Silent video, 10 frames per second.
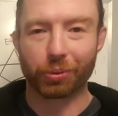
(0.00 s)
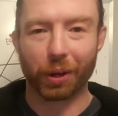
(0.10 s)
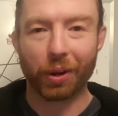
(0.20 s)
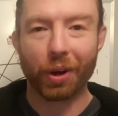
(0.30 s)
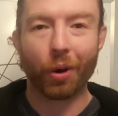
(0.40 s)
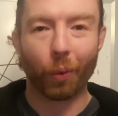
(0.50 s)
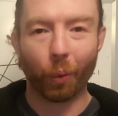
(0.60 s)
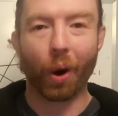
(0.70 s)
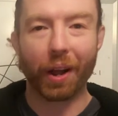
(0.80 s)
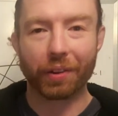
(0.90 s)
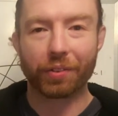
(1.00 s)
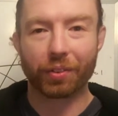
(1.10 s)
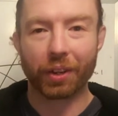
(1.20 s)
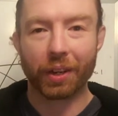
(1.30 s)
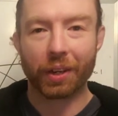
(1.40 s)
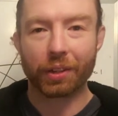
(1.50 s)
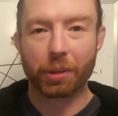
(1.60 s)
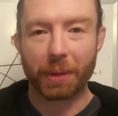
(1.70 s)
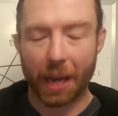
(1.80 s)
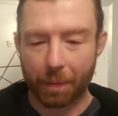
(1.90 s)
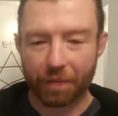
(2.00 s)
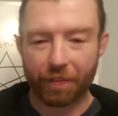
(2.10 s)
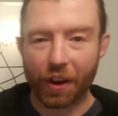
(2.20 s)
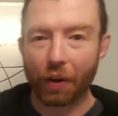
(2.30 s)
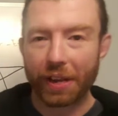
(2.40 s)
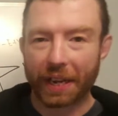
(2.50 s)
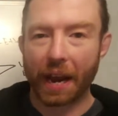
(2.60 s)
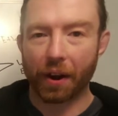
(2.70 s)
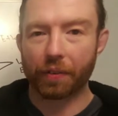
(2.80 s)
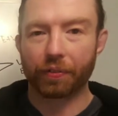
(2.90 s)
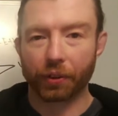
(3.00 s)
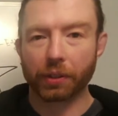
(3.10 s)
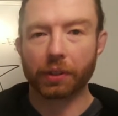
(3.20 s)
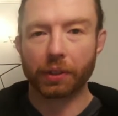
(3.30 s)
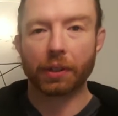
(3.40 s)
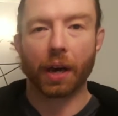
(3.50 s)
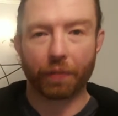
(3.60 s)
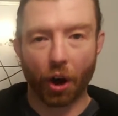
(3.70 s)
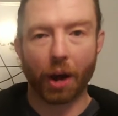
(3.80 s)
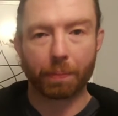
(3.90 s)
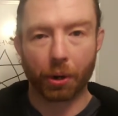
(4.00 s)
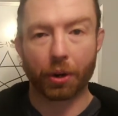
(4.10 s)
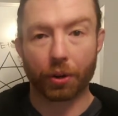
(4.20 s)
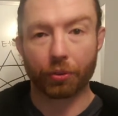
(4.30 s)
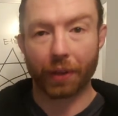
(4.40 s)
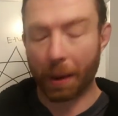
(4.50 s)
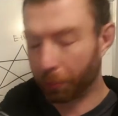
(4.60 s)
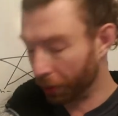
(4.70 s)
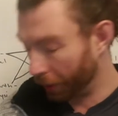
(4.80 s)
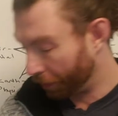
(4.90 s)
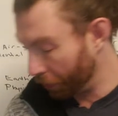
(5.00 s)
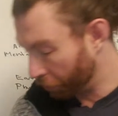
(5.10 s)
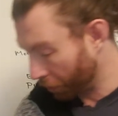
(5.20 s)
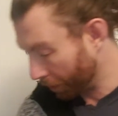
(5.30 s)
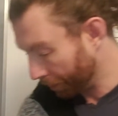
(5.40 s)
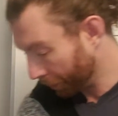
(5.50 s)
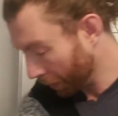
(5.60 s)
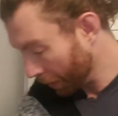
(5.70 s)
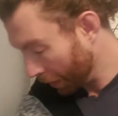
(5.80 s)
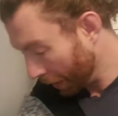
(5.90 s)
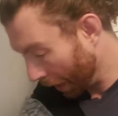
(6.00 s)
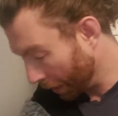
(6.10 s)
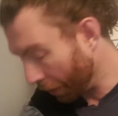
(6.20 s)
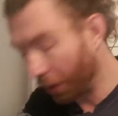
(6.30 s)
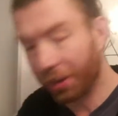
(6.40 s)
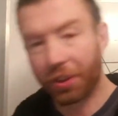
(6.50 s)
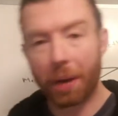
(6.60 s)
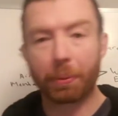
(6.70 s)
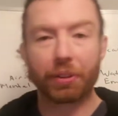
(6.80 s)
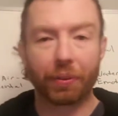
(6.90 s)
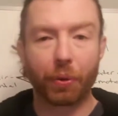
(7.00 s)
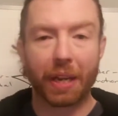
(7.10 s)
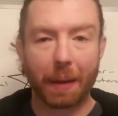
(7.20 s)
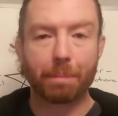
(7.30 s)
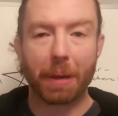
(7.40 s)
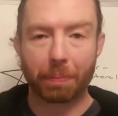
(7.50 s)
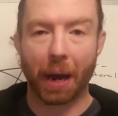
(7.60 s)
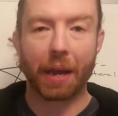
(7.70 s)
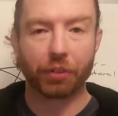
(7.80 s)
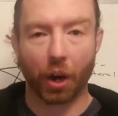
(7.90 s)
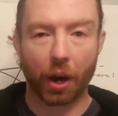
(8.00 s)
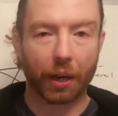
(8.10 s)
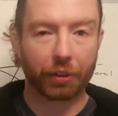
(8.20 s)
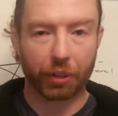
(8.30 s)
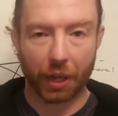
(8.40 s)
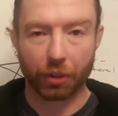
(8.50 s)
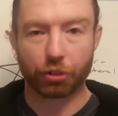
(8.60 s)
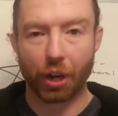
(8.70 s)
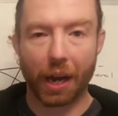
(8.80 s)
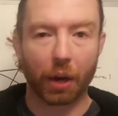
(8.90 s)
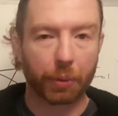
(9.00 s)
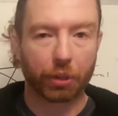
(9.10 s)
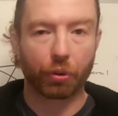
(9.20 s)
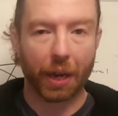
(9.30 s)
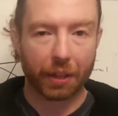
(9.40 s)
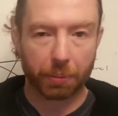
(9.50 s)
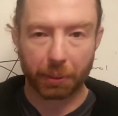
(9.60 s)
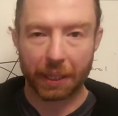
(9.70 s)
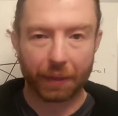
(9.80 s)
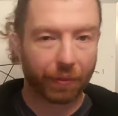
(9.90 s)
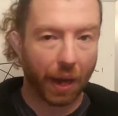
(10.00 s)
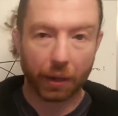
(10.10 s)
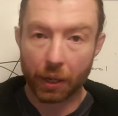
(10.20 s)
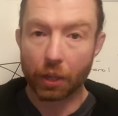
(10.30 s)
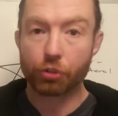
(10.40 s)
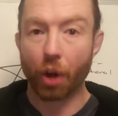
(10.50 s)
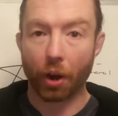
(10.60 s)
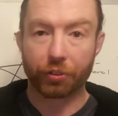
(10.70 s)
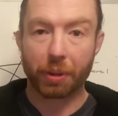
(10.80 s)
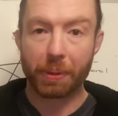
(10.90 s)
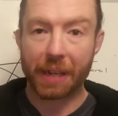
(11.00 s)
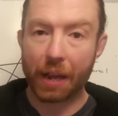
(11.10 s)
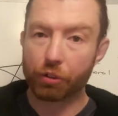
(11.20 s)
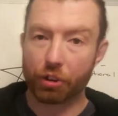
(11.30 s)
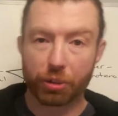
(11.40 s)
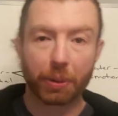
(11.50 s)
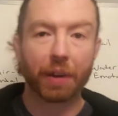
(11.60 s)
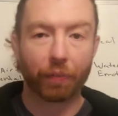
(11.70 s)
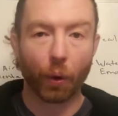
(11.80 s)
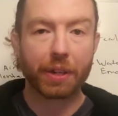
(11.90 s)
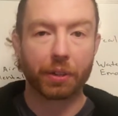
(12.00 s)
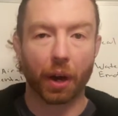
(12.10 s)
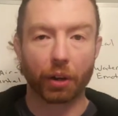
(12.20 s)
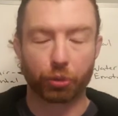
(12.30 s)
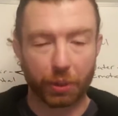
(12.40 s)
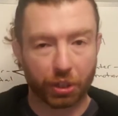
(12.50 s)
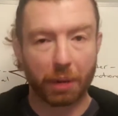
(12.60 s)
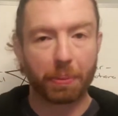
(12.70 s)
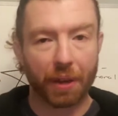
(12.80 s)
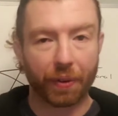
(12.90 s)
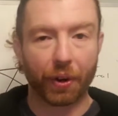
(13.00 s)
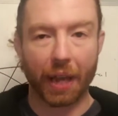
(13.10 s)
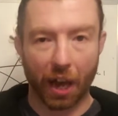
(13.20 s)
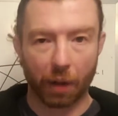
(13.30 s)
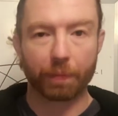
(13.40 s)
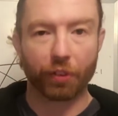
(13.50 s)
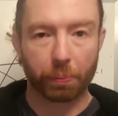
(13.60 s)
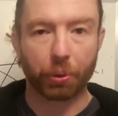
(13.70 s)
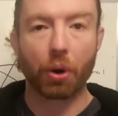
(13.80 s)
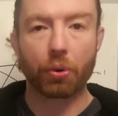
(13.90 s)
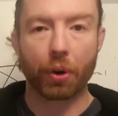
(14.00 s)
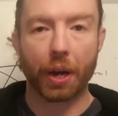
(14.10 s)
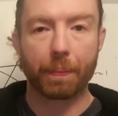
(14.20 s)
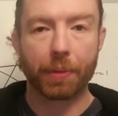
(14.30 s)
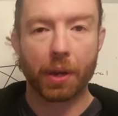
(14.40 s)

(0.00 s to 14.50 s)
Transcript: one once to become very careful of hot burners from that point in the future. Another example is if we get bit by a dog as a young child, we create the belief that dogs can be dangerous and we avoid dogs, which can be a very helpful program